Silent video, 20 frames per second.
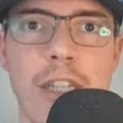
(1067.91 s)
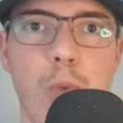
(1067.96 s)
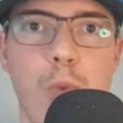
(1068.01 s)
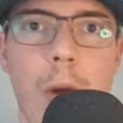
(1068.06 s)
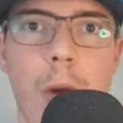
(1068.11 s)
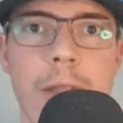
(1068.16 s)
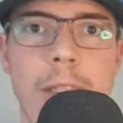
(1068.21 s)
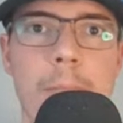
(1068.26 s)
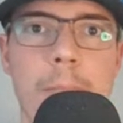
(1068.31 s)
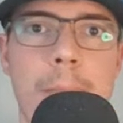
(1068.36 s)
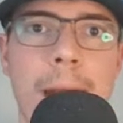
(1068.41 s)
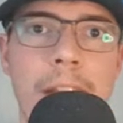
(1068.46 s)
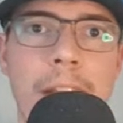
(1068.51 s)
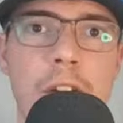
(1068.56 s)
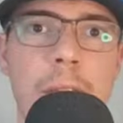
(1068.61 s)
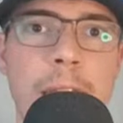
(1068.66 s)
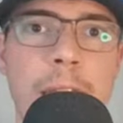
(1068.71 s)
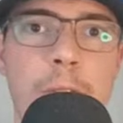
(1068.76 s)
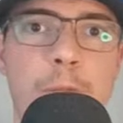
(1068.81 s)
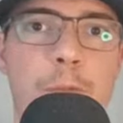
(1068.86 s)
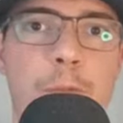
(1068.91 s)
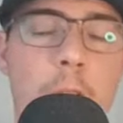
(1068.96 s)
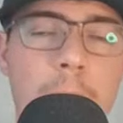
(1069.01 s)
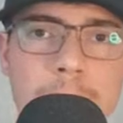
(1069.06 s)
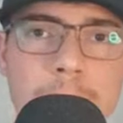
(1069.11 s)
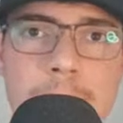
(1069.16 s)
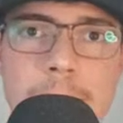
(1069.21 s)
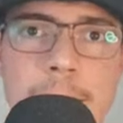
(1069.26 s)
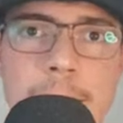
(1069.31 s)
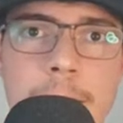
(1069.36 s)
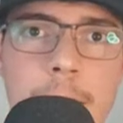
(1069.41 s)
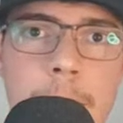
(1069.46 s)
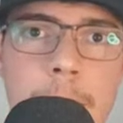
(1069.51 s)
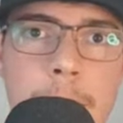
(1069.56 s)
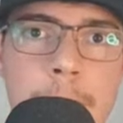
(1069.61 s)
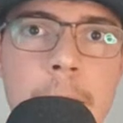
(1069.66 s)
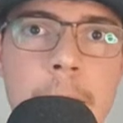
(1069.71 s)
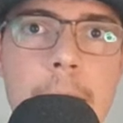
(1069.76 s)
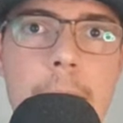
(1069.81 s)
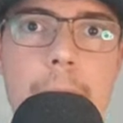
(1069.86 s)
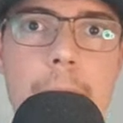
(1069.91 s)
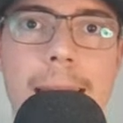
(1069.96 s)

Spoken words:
as well as the minor league farm system